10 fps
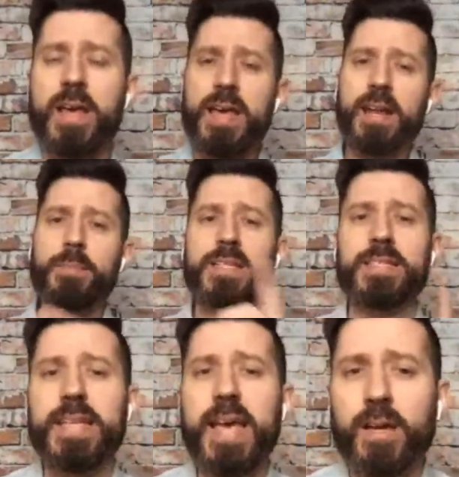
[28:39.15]
and I'm going to
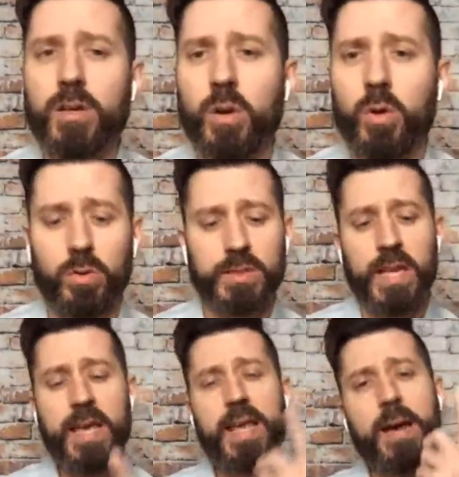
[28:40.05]
set goals
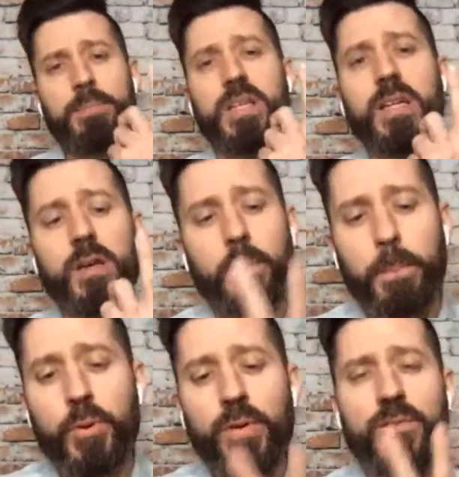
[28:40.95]
and I'm going to
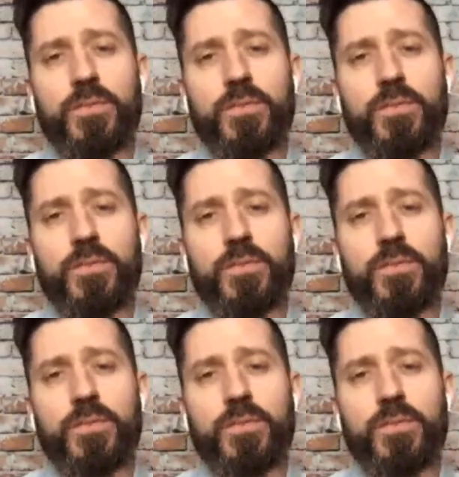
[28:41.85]
put